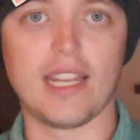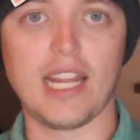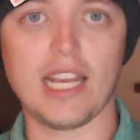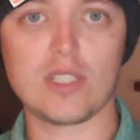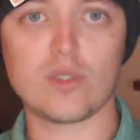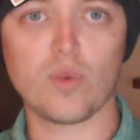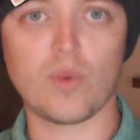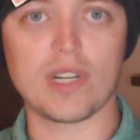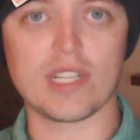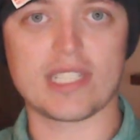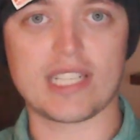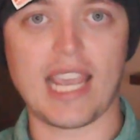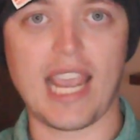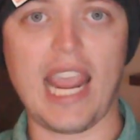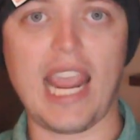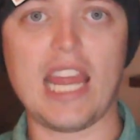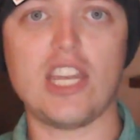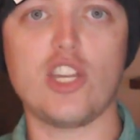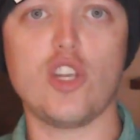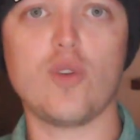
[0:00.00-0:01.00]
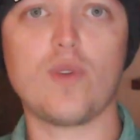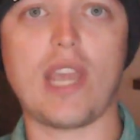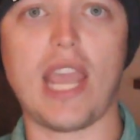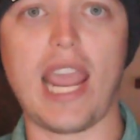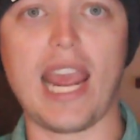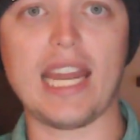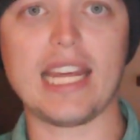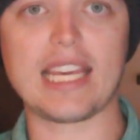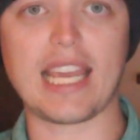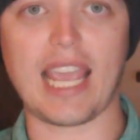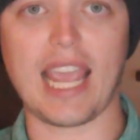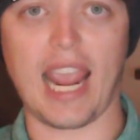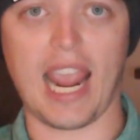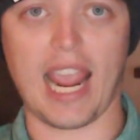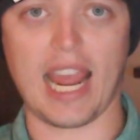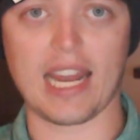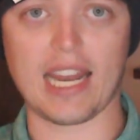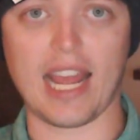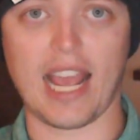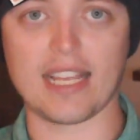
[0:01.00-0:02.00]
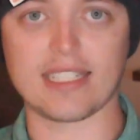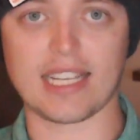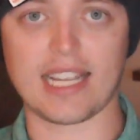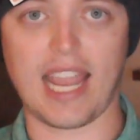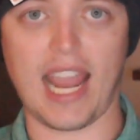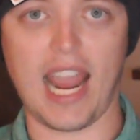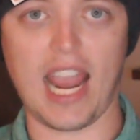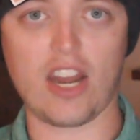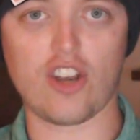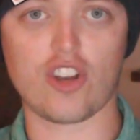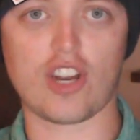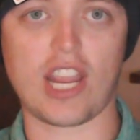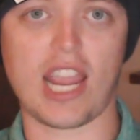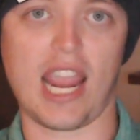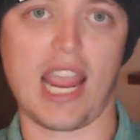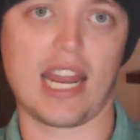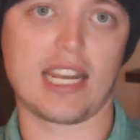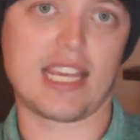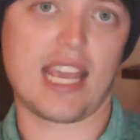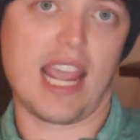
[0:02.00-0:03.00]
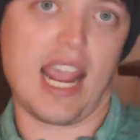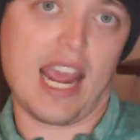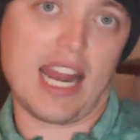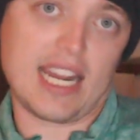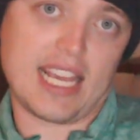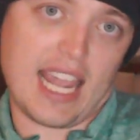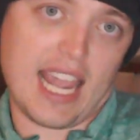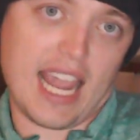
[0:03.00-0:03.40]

The next one is can you can a can as a canner can can a